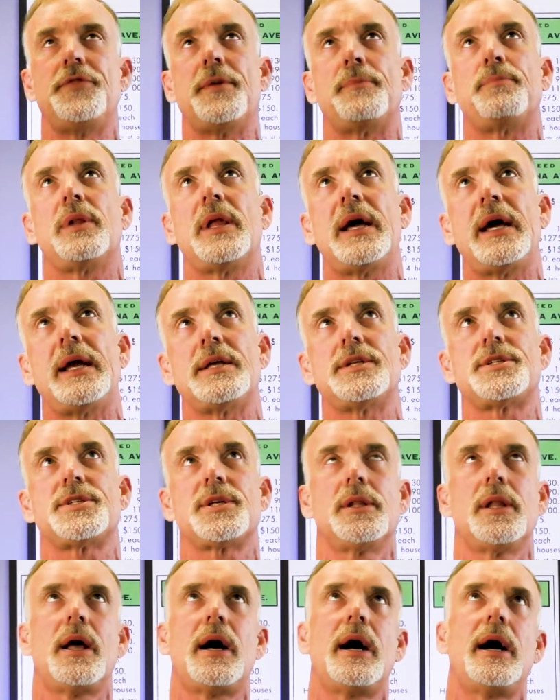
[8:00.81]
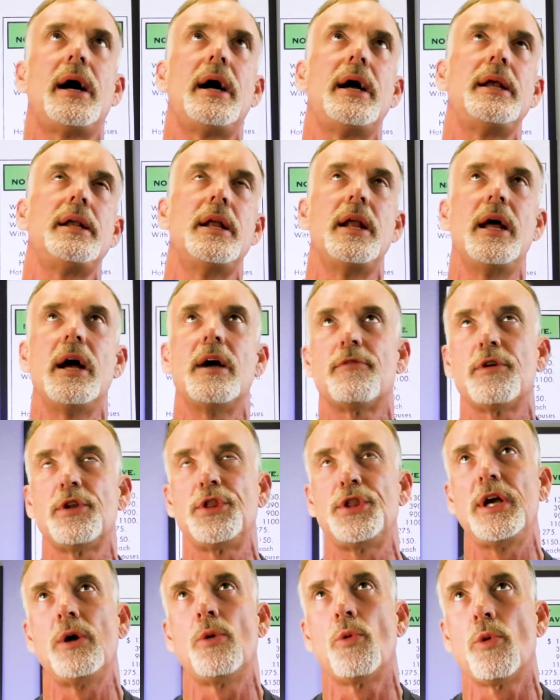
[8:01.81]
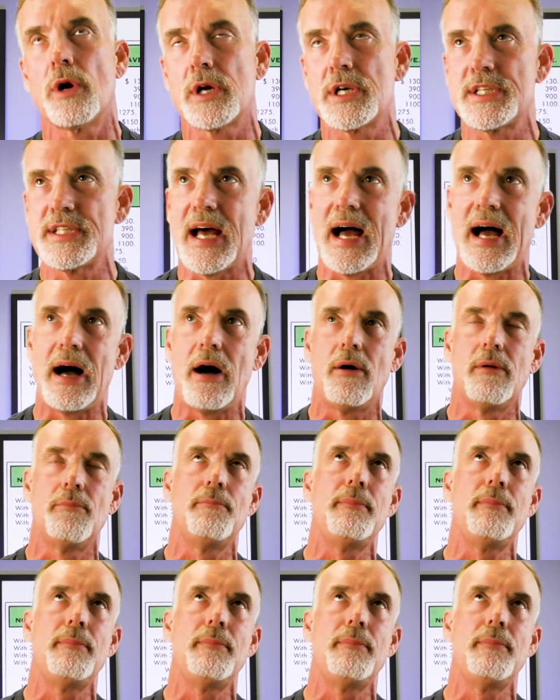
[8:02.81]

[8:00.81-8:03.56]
the planets align and everything works out,